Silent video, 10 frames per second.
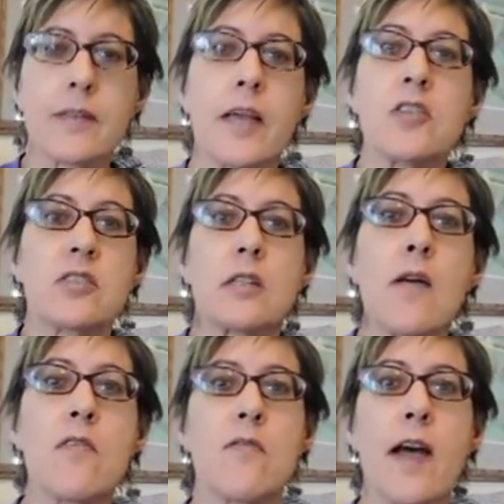they just
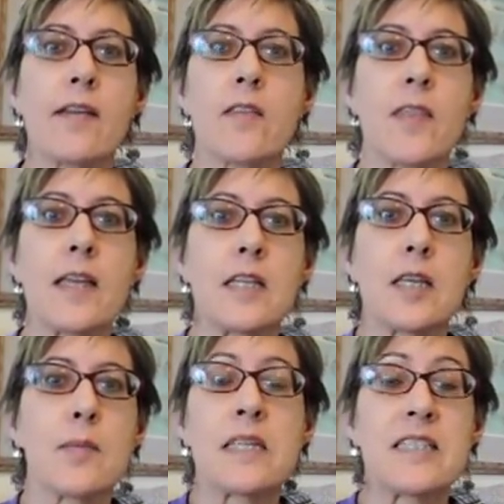love the fact that they can
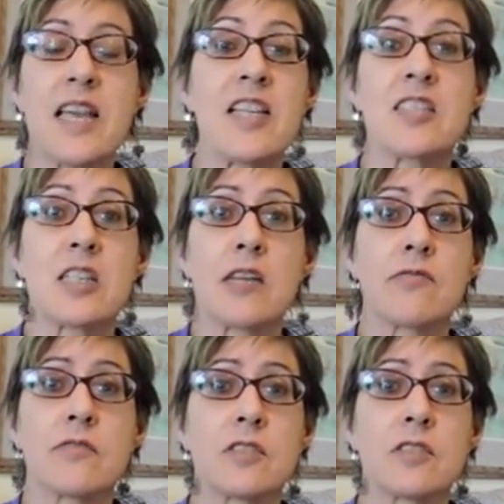get me to take stuff,